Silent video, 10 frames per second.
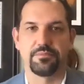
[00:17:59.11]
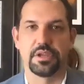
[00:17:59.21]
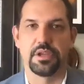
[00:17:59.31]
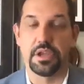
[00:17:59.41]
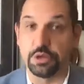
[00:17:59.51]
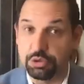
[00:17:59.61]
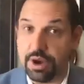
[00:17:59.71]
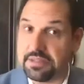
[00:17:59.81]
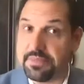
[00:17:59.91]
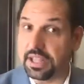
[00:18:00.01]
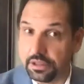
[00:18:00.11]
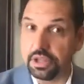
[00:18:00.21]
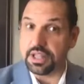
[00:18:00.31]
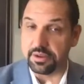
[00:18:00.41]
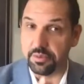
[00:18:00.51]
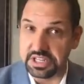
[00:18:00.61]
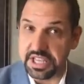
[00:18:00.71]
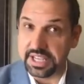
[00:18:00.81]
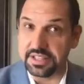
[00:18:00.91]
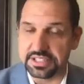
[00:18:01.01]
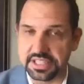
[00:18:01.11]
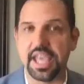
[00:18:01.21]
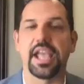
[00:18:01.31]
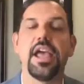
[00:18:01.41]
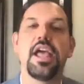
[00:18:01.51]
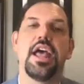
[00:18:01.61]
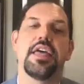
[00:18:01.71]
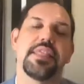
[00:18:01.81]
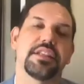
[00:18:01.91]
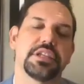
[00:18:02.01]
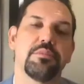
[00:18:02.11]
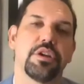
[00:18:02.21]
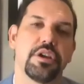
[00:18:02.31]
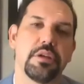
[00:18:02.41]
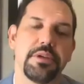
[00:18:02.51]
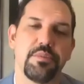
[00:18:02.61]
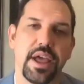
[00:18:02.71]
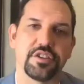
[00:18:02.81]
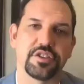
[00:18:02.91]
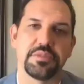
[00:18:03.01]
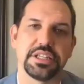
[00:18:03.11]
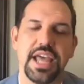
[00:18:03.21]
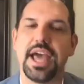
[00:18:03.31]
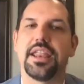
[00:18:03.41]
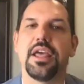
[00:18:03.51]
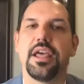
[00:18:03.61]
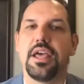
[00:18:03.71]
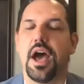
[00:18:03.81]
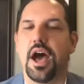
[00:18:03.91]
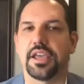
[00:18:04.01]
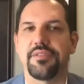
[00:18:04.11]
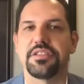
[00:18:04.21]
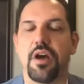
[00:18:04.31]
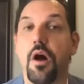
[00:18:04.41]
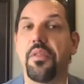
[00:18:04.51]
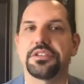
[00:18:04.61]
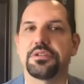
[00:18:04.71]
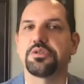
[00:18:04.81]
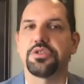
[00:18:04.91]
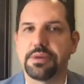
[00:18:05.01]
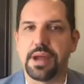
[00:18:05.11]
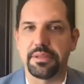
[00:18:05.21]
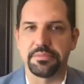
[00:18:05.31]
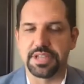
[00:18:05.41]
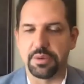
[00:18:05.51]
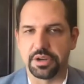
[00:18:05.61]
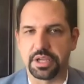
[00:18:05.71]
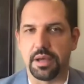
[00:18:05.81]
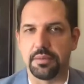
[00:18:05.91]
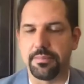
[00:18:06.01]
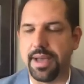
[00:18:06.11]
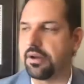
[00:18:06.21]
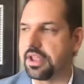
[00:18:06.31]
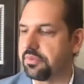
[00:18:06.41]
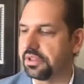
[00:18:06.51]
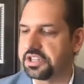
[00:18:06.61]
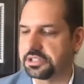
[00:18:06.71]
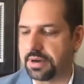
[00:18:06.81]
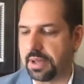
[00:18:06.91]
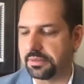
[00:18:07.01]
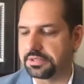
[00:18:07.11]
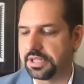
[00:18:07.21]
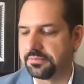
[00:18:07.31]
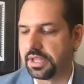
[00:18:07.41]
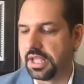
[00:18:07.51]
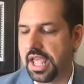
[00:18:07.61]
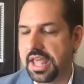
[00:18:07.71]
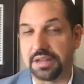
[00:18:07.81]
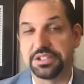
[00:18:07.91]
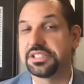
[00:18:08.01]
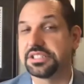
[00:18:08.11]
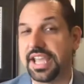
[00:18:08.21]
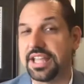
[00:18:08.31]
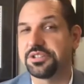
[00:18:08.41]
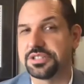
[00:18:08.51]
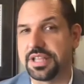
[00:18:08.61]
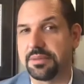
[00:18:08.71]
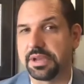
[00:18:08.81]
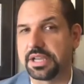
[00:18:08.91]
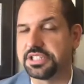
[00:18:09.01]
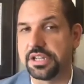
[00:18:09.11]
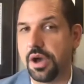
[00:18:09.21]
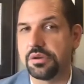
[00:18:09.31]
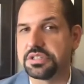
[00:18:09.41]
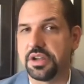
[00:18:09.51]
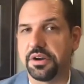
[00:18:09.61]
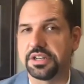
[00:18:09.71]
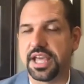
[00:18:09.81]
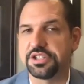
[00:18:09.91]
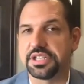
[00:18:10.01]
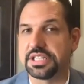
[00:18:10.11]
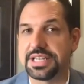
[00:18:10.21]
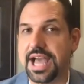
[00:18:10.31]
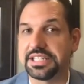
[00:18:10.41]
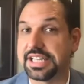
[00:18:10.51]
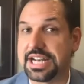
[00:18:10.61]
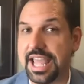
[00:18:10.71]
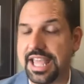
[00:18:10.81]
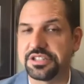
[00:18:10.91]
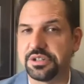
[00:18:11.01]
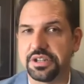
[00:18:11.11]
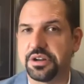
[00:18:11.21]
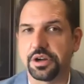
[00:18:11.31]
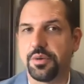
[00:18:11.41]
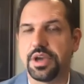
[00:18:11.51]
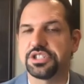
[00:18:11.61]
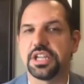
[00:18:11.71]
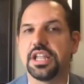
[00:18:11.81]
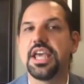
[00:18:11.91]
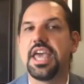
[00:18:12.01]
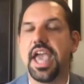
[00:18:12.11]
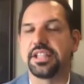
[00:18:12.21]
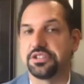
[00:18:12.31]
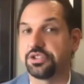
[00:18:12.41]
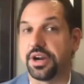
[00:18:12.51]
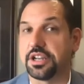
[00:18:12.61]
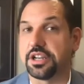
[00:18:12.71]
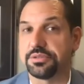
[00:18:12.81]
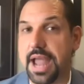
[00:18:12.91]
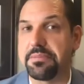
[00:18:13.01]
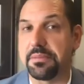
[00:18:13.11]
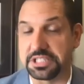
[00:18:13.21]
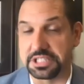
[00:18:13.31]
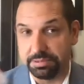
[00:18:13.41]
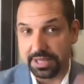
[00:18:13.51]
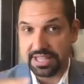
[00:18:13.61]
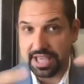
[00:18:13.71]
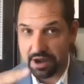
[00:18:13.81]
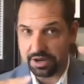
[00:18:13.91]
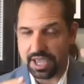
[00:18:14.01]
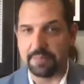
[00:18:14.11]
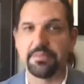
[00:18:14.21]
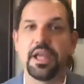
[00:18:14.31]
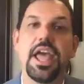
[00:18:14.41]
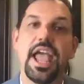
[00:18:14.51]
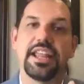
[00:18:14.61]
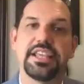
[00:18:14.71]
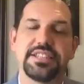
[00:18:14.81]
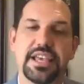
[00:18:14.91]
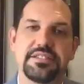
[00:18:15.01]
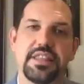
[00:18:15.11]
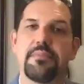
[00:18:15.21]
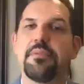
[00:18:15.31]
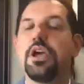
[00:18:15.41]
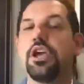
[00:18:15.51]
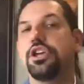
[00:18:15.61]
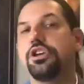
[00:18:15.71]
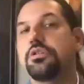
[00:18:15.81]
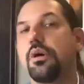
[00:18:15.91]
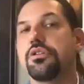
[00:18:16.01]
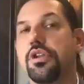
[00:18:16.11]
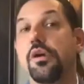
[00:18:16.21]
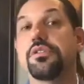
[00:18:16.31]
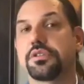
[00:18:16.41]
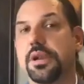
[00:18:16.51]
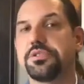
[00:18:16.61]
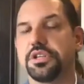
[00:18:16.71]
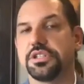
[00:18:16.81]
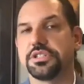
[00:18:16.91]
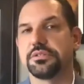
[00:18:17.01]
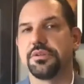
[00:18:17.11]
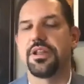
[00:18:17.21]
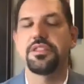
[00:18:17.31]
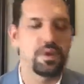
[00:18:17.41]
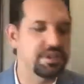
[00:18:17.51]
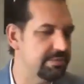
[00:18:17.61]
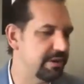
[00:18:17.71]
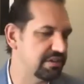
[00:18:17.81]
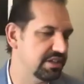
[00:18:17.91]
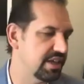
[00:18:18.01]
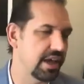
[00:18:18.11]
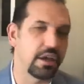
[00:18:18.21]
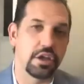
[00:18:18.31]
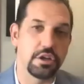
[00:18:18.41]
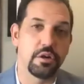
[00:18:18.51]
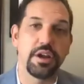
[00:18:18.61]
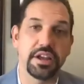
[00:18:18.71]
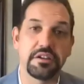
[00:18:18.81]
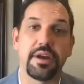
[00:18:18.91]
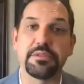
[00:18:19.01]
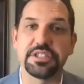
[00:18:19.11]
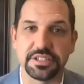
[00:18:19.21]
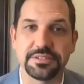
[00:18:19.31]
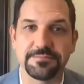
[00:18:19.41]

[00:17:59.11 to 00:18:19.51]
We're trying to make it look a ridiculous thing that someone could be raised from the dead, given all the social problems that would come about and religious problems. Now, Jesus answers them because he knows their intention is not to get an answer to their question. It's to try to trap him. It's to play the honor game. And he says to them, you don't know the scriptures. In other words, he's basically saying, you're ignoramuses.